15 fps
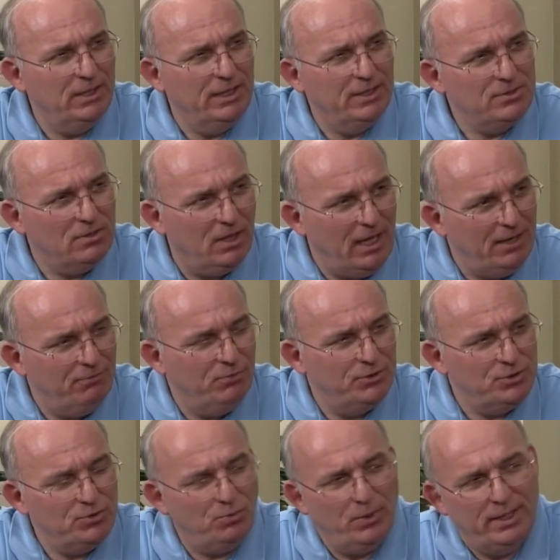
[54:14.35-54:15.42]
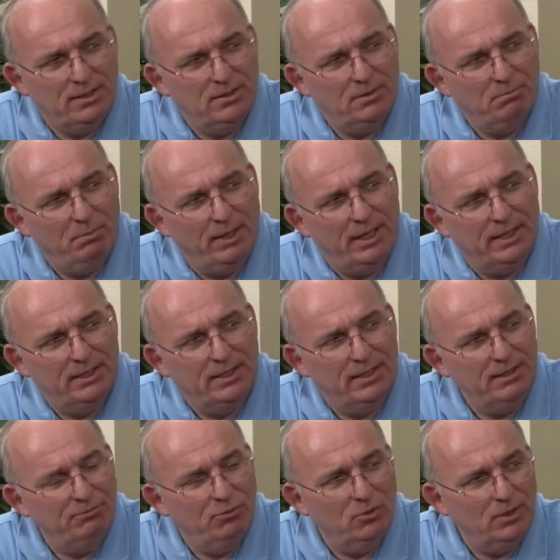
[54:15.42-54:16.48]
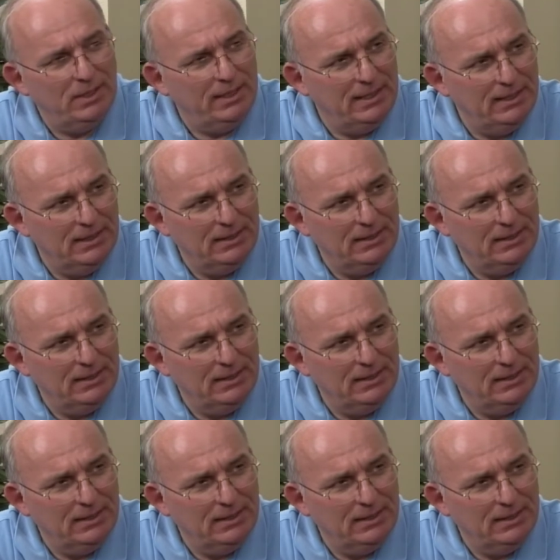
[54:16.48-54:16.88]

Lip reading: when his life was threatened by an evil